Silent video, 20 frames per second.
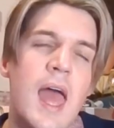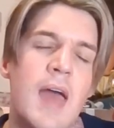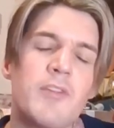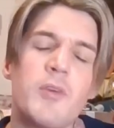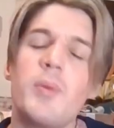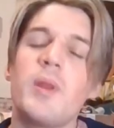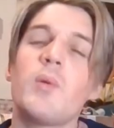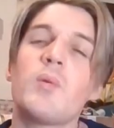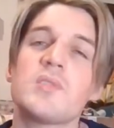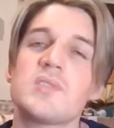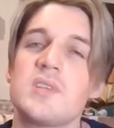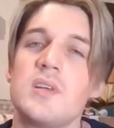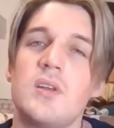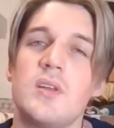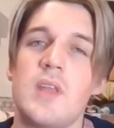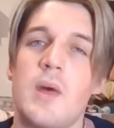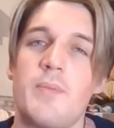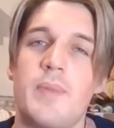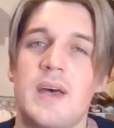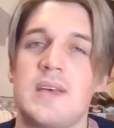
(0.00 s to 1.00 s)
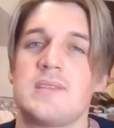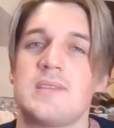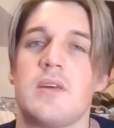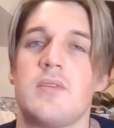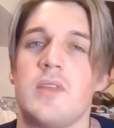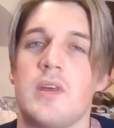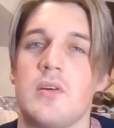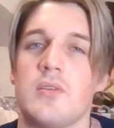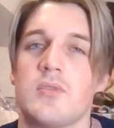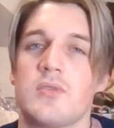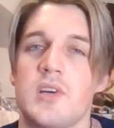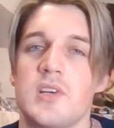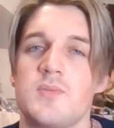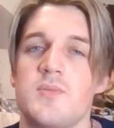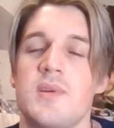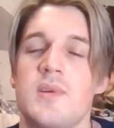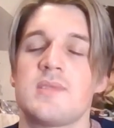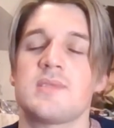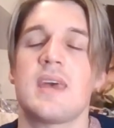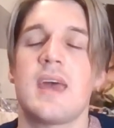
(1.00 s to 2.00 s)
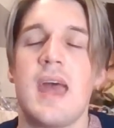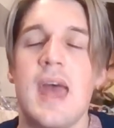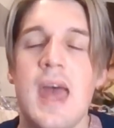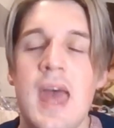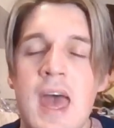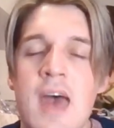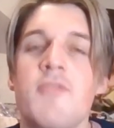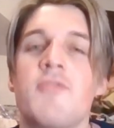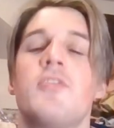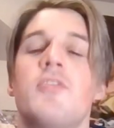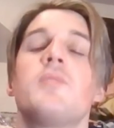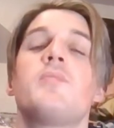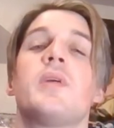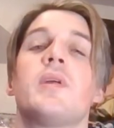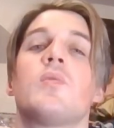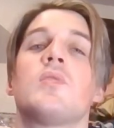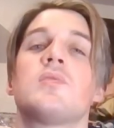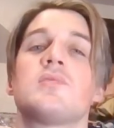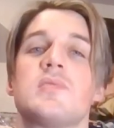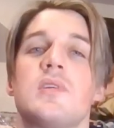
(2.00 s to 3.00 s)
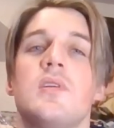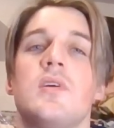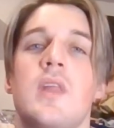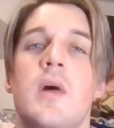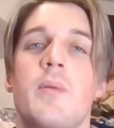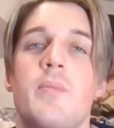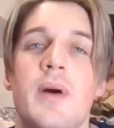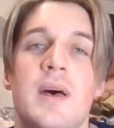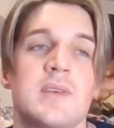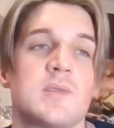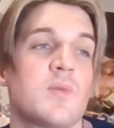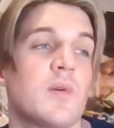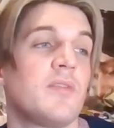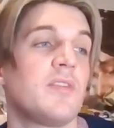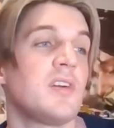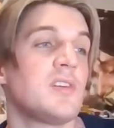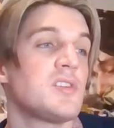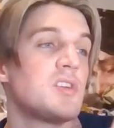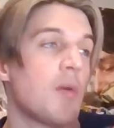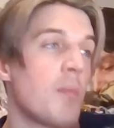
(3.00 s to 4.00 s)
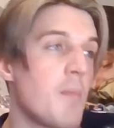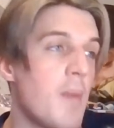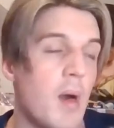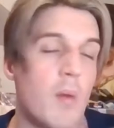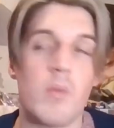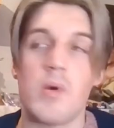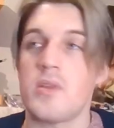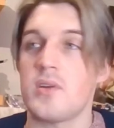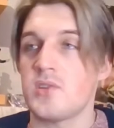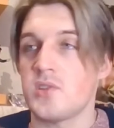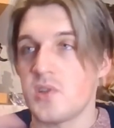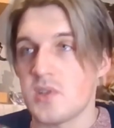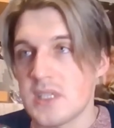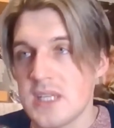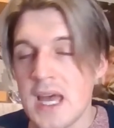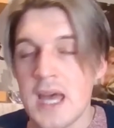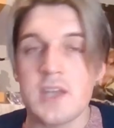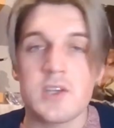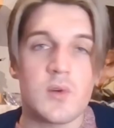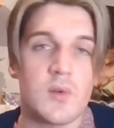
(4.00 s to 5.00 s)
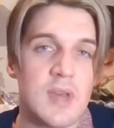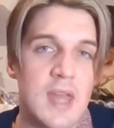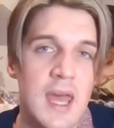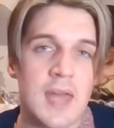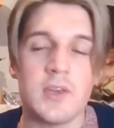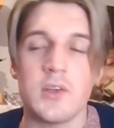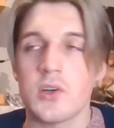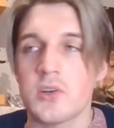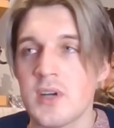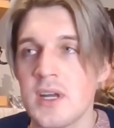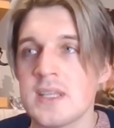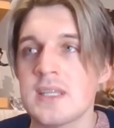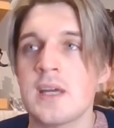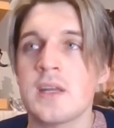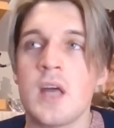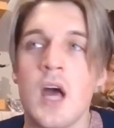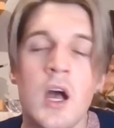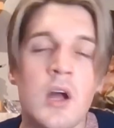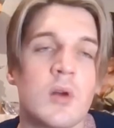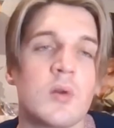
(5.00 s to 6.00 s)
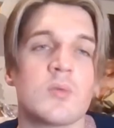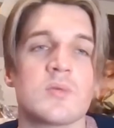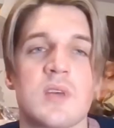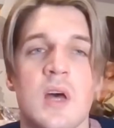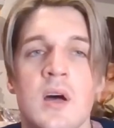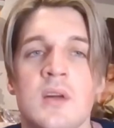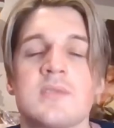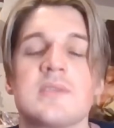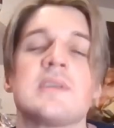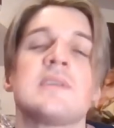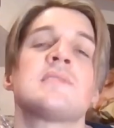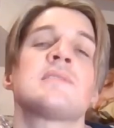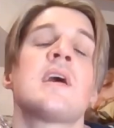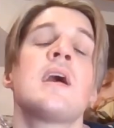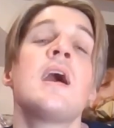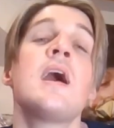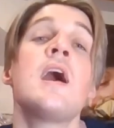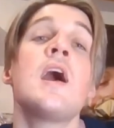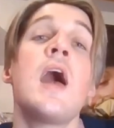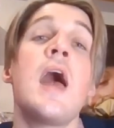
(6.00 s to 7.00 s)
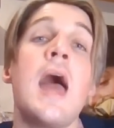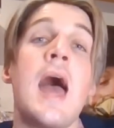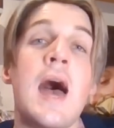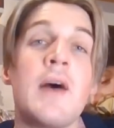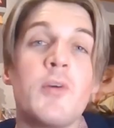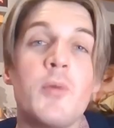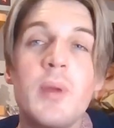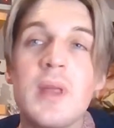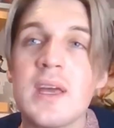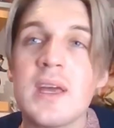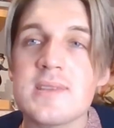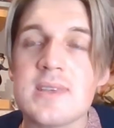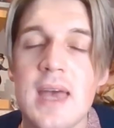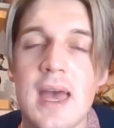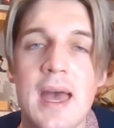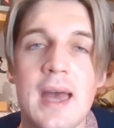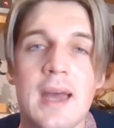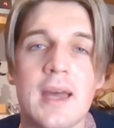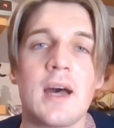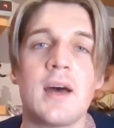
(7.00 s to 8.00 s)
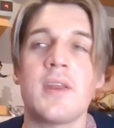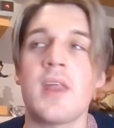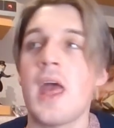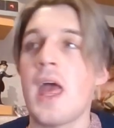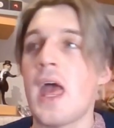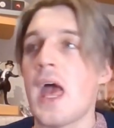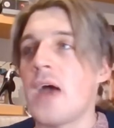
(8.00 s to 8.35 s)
Everybody wants to look their best, don't they, on Christmas? Everybody wants to look their best, whether it's your mum, whether it's your dad, your nan, your granddad, uncles, aunties. Everybody gets a haircut.